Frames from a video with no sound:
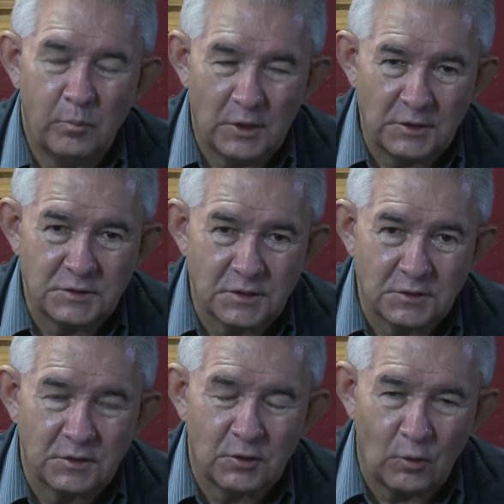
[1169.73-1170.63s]
placed
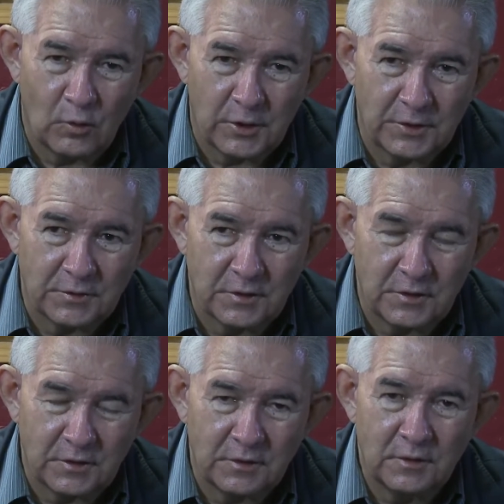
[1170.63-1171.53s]
into
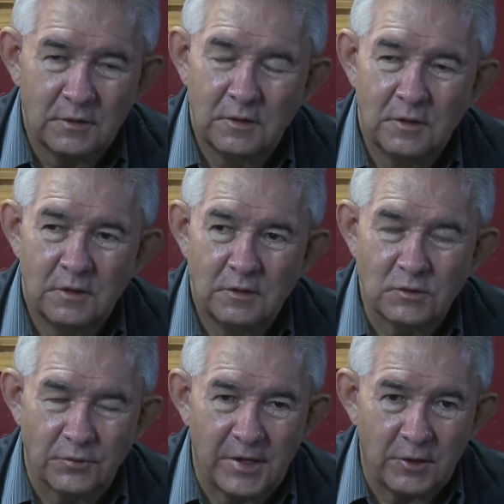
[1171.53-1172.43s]
quarantine
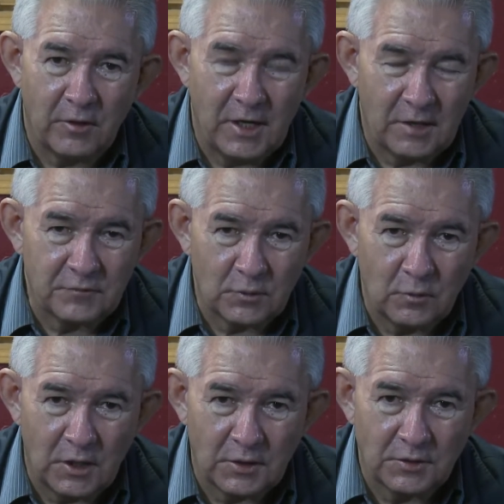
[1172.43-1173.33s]
so they don't have to
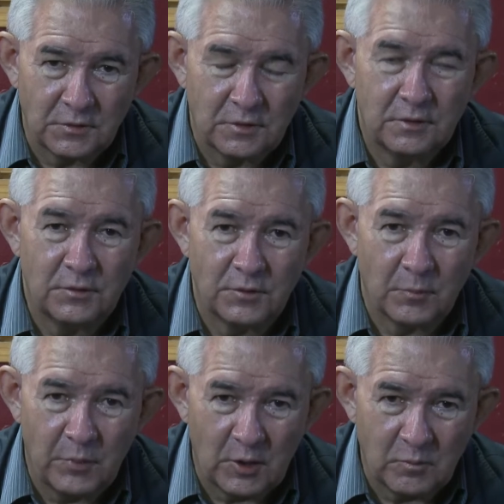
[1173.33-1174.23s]
go out into
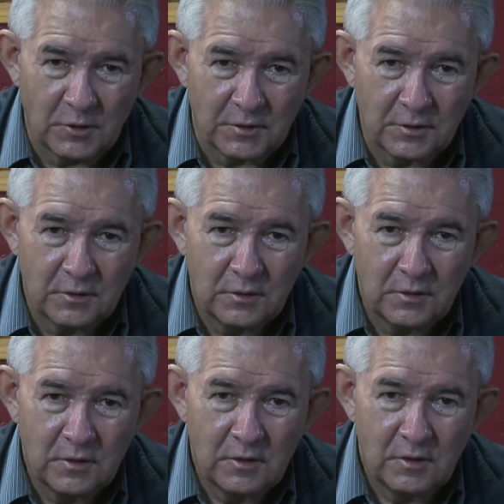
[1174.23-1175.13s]
the public.
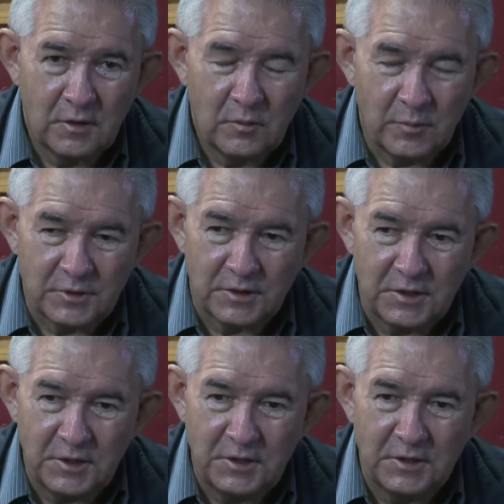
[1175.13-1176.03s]
But the
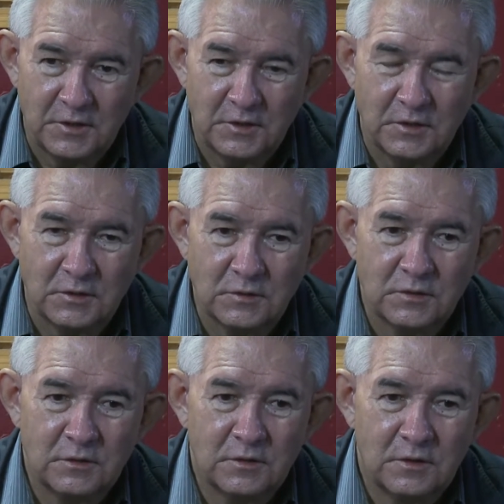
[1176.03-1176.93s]
key
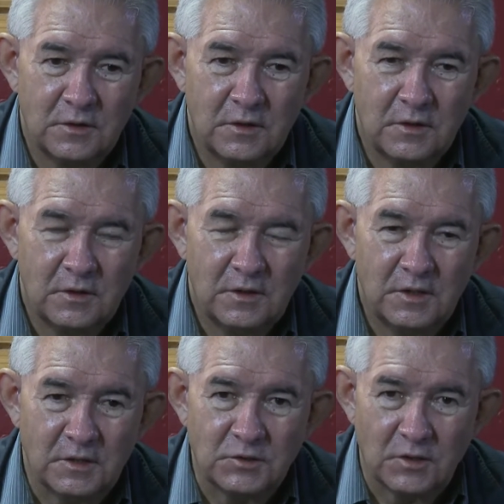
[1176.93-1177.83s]
is
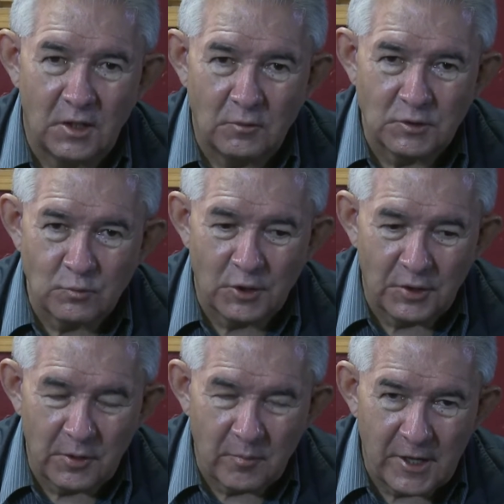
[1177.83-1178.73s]
to always
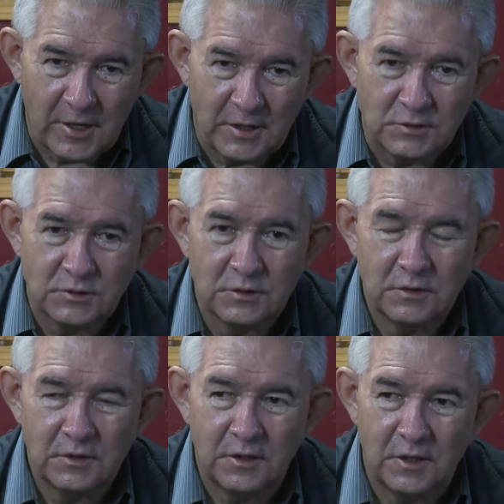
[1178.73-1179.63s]
wear your mask
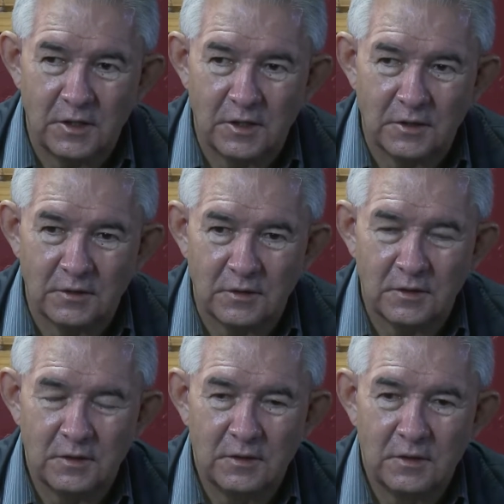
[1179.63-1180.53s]
and